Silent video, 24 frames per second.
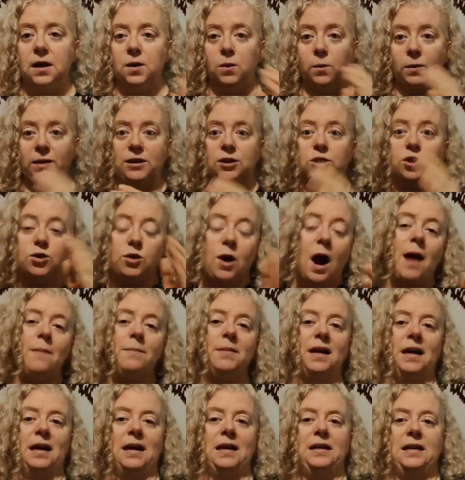We describe
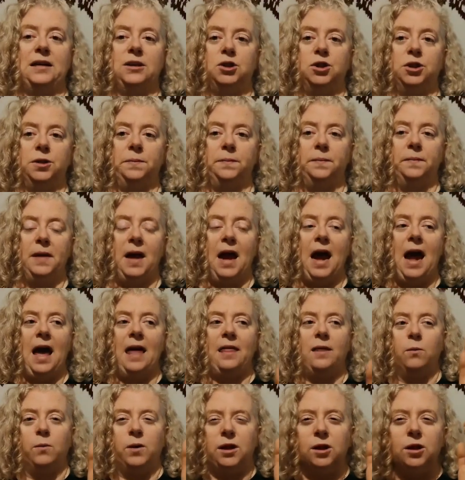the condition and
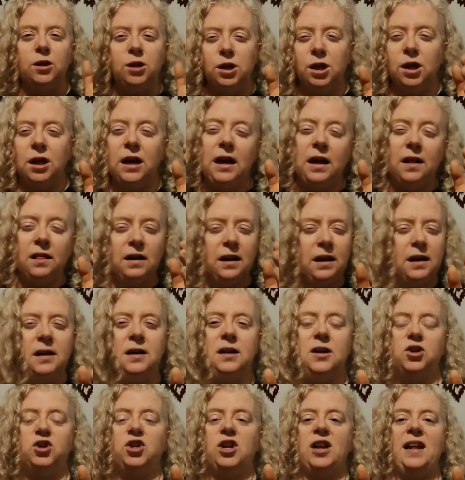then we look the
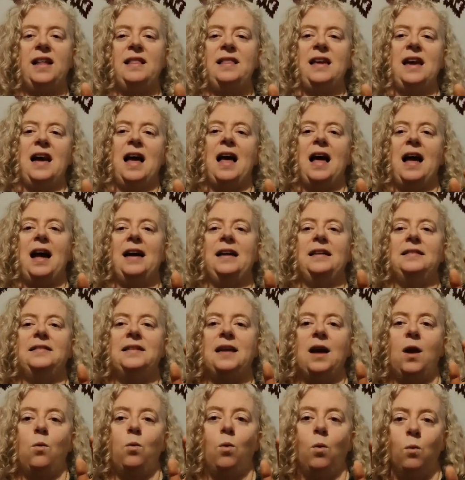condition in the eye and
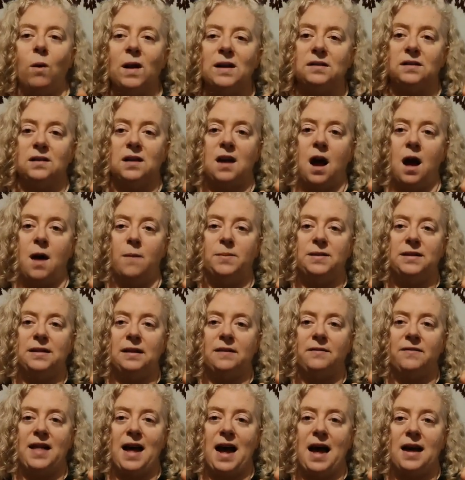say, well, what's the opposite
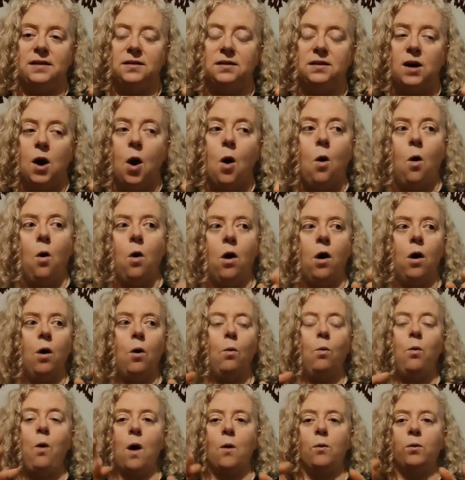of that? Or
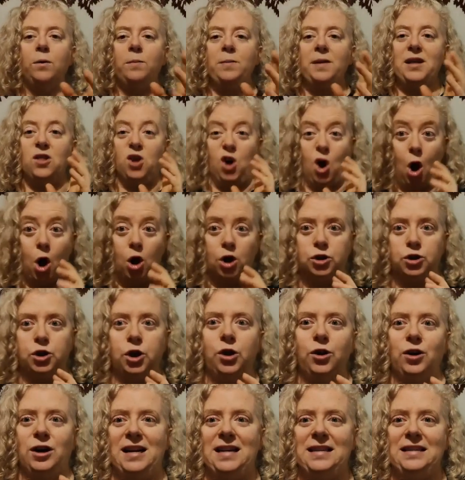what would be the
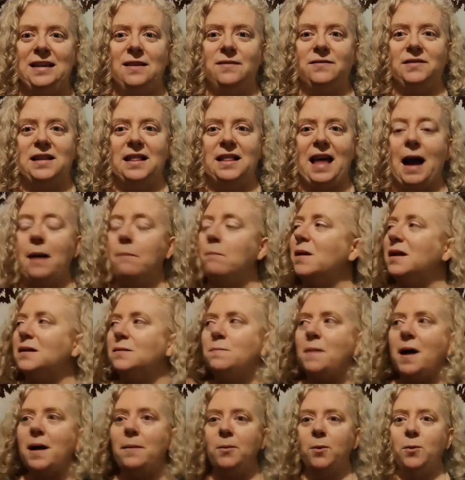alternative to that? Because
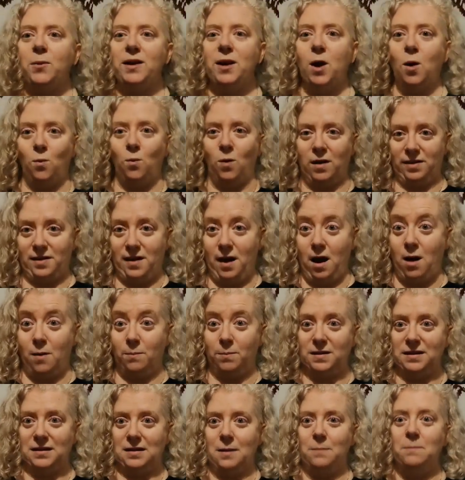maybe we don't want the
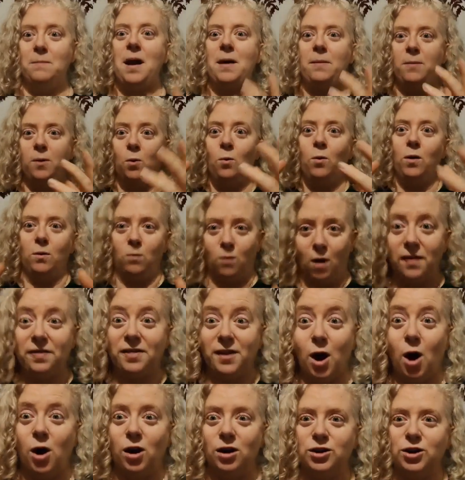opposite. Maybe we want
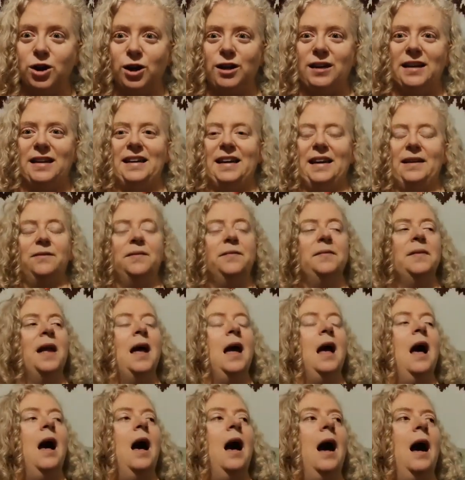the alternative.
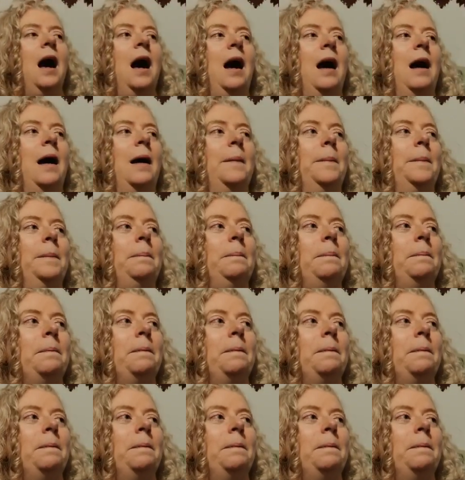Um,